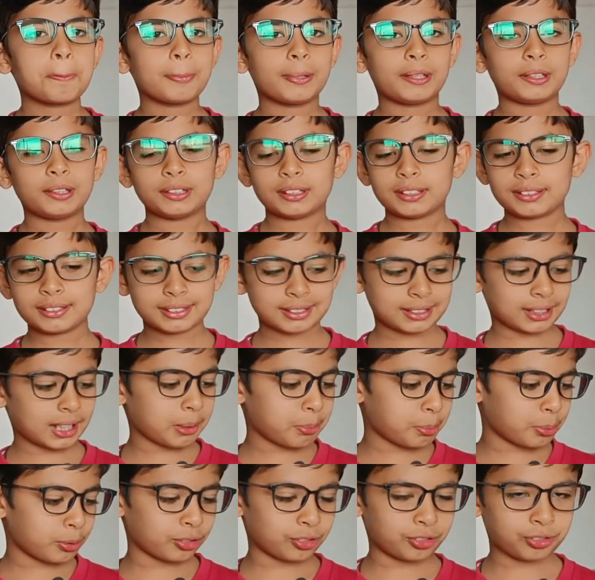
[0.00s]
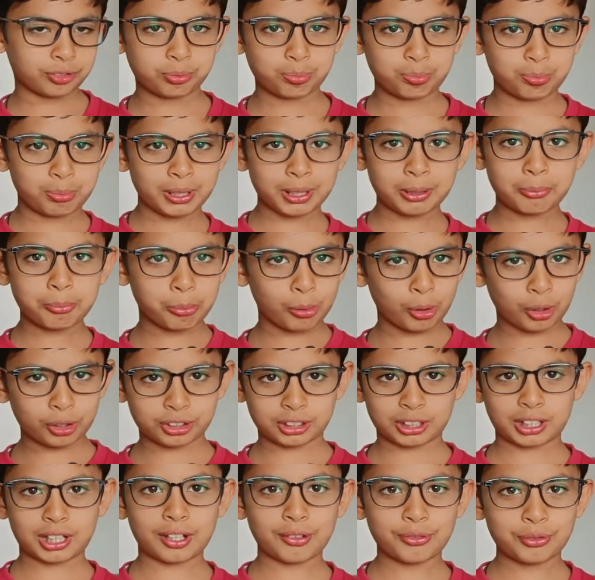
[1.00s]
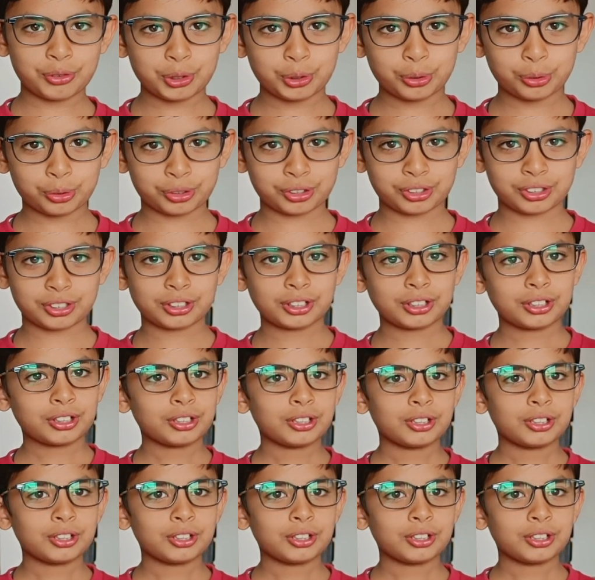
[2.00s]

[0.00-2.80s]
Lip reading: and this type of big box I have used?